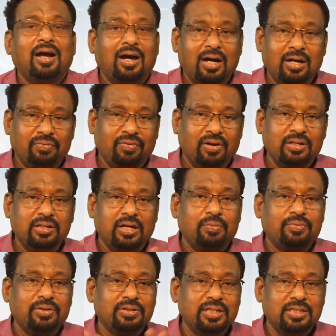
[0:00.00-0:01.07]
and for
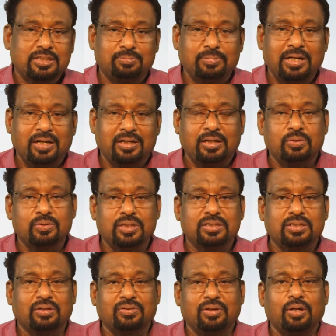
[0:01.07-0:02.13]
up to this many
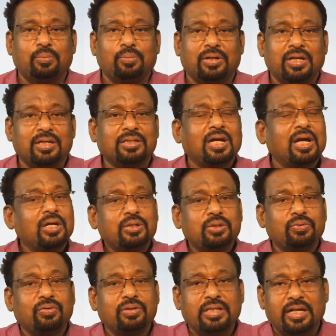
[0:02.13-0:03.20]
thousands of kilometers
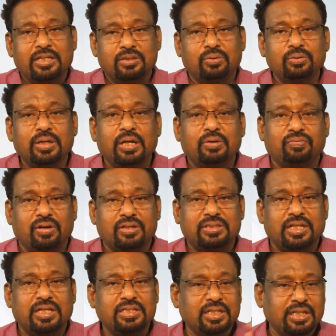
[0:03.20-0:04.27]
there is no need for
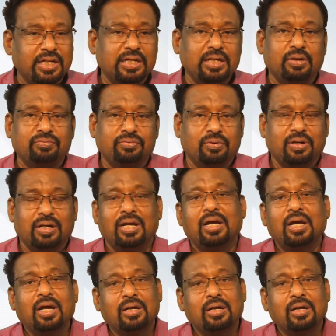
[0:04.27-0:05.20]
changing any of your